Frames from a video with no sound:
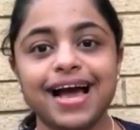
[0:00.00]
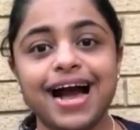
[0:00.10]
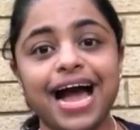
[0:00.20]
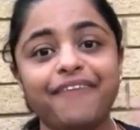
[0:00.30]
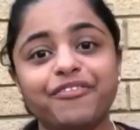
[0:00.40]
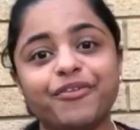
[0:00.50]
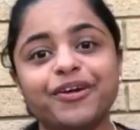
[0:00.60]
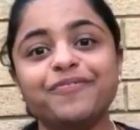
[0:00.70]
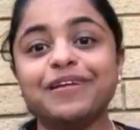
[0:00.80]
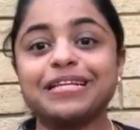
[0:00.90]
Hi
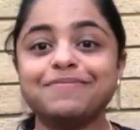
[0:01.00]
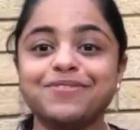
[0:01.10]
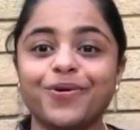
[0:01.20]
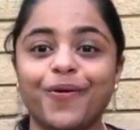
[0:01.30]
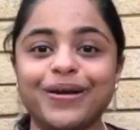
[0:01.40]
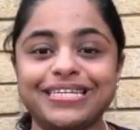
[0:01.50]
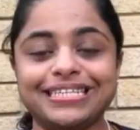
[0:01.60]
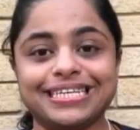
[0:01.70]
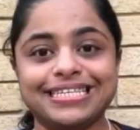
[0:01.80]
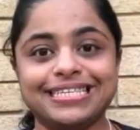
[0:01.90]
everyone, welcome to OET
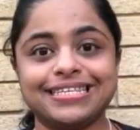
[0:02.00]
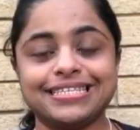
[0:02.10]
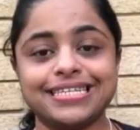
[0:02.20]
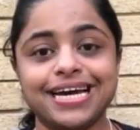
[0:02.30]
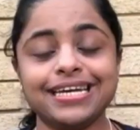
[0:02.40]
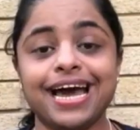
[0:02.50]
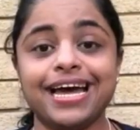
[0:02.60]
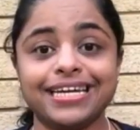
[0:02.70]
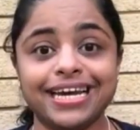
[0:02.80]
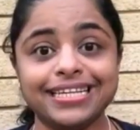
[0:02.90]
369,
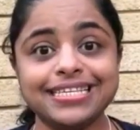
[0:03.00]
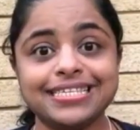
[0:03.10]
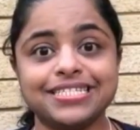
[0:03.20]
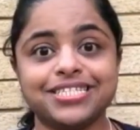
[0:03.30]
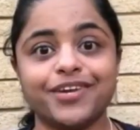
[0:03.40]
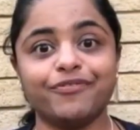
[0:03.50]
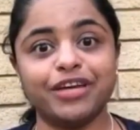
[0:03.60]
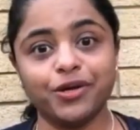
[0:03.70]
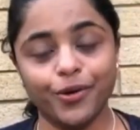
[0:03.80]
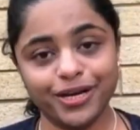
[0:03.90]
and in this session we
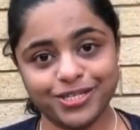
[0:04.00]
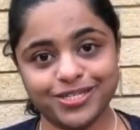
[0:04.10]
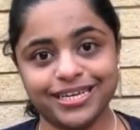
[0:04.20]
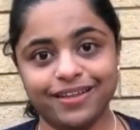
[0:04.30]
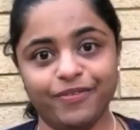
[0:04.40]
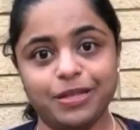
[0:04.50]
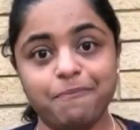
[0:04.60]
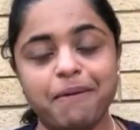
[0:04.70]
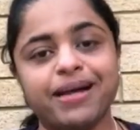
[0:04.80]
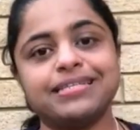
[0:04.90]
are going to deal
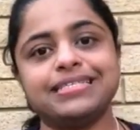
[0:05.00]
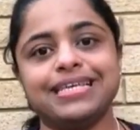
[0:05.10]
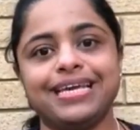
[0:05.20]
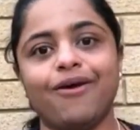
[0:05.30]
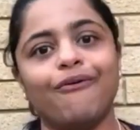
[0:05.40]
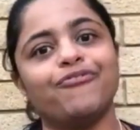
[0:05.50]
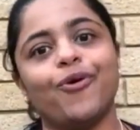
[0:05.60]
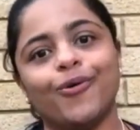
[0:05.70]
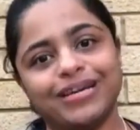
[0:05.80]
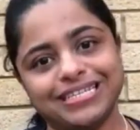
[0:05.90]
with Part C of
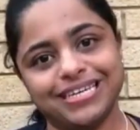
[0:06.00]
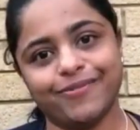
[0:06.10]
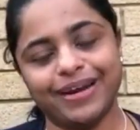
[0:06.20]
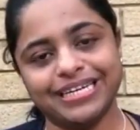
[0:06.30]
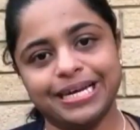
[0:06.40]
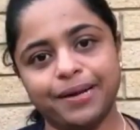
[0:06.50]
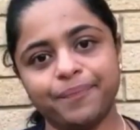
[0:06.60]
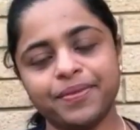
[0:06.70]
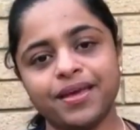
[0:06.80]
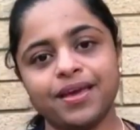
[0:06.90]
OET reading.
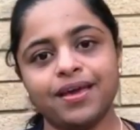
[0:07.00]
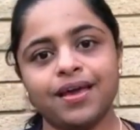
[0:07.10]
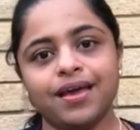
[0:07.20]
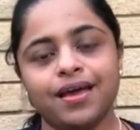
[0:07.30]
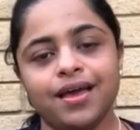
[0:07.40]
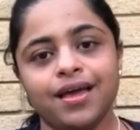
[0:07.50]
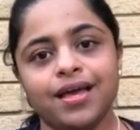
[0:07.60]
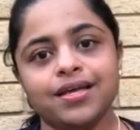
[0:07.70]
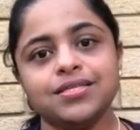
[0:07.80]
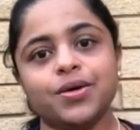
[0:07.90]

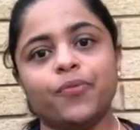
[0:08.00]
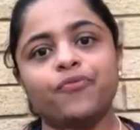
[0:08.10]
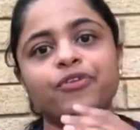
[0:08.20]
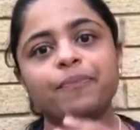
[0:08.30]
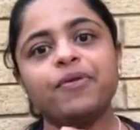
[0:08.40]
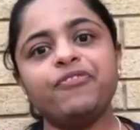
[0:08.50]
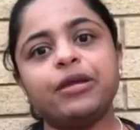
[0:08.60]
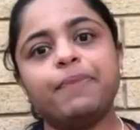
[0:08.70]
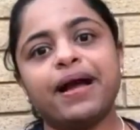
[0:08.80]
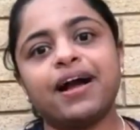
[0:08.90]
So from the
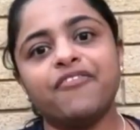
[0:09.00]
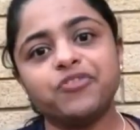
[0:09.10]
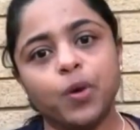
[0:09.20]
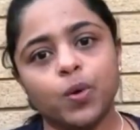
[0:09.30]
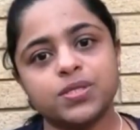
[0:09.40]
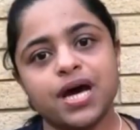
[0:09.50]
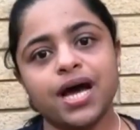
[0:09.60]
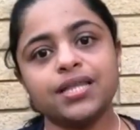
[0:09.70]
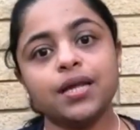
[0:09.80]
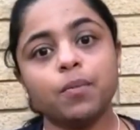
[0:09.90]
feedback I've got,
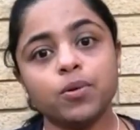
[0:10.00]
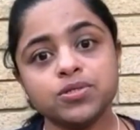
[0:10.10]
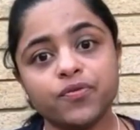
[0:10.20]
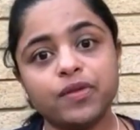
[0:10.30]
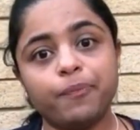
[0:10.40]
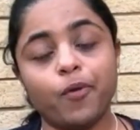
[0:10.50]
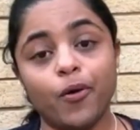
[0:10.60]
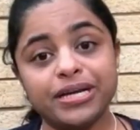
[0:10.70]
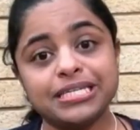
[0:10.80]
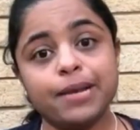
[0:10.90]
I think most of the
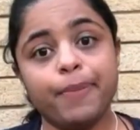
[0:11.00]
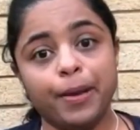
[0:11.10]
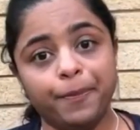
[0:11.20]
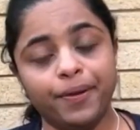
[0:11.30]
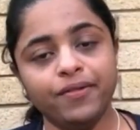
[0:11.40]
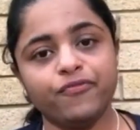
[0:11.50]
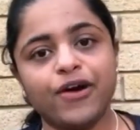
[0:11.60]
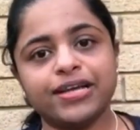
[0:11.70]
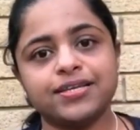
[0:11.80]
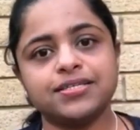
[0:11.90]
OET people
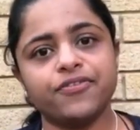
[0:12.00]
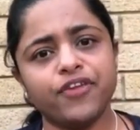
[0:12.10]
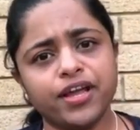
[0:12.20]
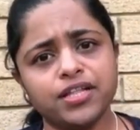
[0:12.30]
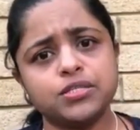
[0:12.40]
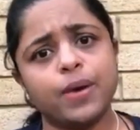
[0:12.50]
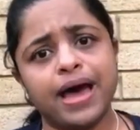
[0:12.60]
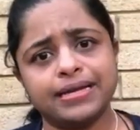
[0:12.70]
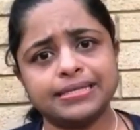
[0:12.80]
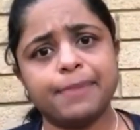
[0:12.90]
find it difficult to
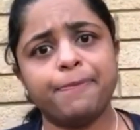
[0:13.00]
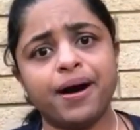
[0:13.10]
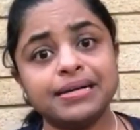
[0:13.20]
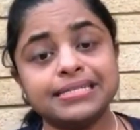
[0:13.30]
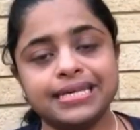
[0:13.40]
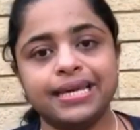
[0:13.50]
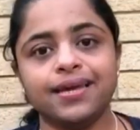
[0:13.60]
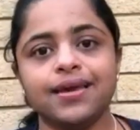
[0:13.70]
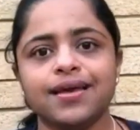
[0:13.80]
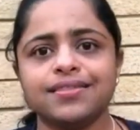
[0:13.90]
answer Part C
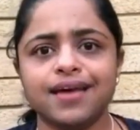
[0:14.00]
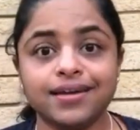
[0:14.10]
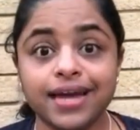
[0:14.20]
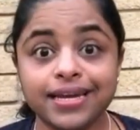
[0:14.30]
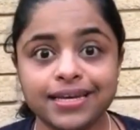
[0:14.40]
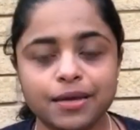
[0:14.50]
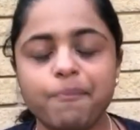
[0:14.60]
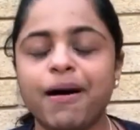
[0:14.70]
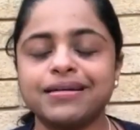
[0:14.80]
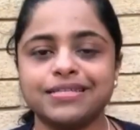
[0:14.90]
than any other
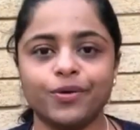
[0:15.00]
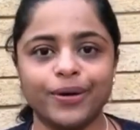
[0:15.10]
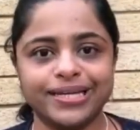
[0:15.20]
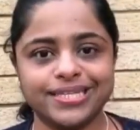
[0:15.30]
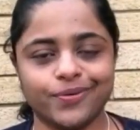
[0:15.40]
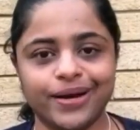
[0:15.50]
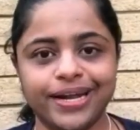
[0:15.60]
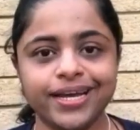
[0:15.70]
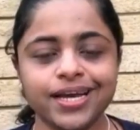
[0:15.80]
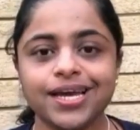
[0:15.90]
parts in OET
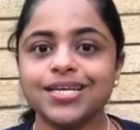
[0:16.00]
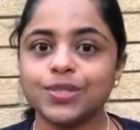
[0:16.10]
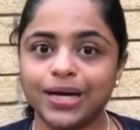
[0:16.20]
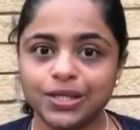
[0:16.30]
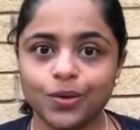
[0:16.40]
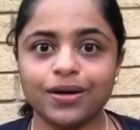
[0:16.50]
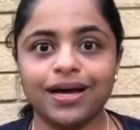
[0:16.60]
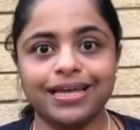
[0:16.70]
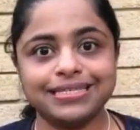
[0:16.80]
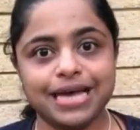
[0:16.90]
reading. So I thought
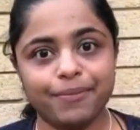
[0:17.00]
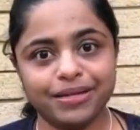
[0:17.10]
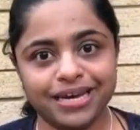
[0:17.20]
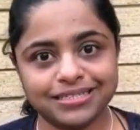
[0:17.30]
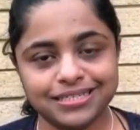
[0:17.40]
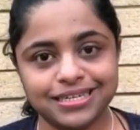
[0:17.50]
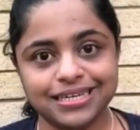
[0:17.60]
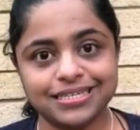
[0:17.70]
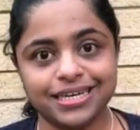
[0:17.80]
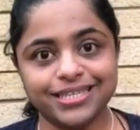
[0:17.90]
I'll examine that in
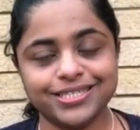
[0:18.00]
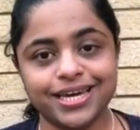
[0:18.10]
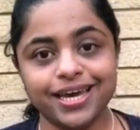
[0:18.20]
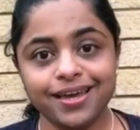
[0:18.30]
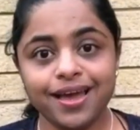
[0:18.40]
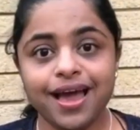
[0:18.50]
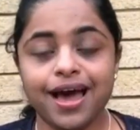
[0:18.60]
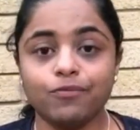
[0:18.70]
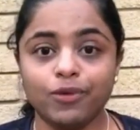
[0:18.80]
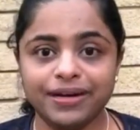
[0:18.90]
detail today,
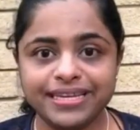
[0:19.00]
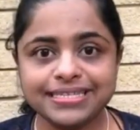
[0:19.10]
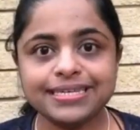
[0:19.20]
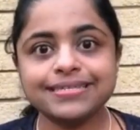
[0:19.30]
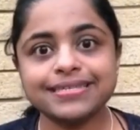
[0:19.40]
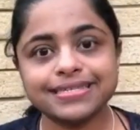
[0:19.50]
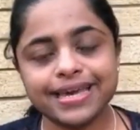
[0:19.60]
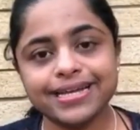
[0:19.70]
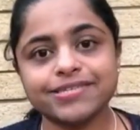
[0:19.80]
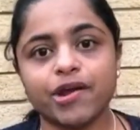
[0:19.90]
and we'll discuss the
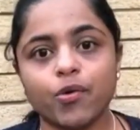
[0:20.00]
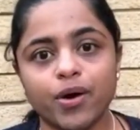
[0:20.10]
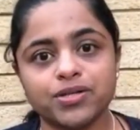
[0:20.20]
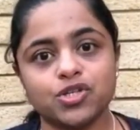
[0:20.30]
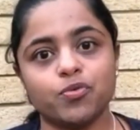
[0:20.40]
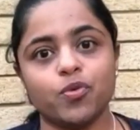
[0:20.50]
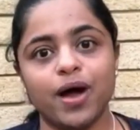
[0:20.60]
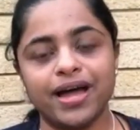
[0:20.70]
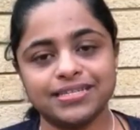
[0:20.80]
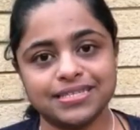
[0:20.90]
skills required to
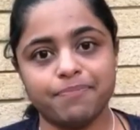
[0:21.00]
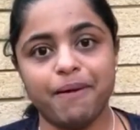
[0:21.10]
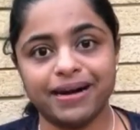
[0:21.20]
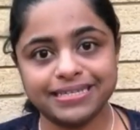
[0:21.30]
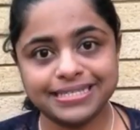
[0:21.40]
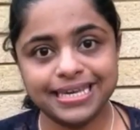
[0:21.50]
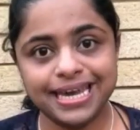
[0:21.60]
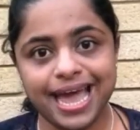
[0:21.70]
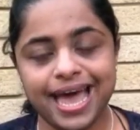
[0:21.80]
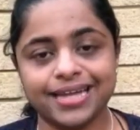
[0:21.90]
answer Part
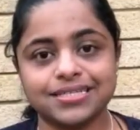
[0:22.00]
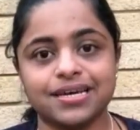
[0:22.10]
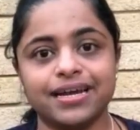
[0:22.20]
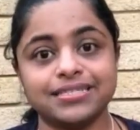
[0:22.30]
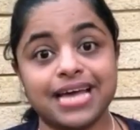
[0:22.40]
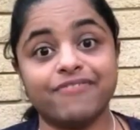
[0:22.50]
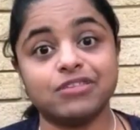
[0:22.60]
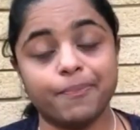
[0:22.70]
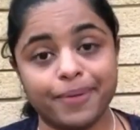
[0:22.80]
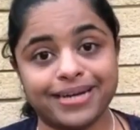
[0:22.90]
C, and let's have
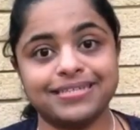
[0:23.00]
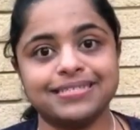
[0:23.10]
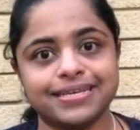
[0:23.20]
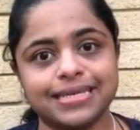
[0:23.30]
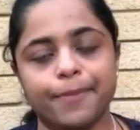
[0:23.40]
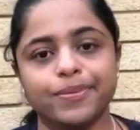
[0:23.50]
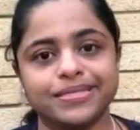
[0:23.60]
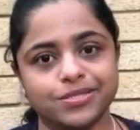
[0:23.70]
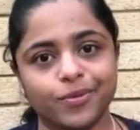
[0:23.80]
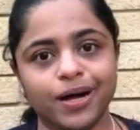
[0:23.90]
some practice examples
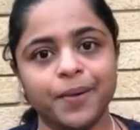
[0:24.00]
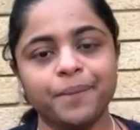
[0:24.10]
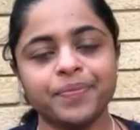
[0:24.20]
as well.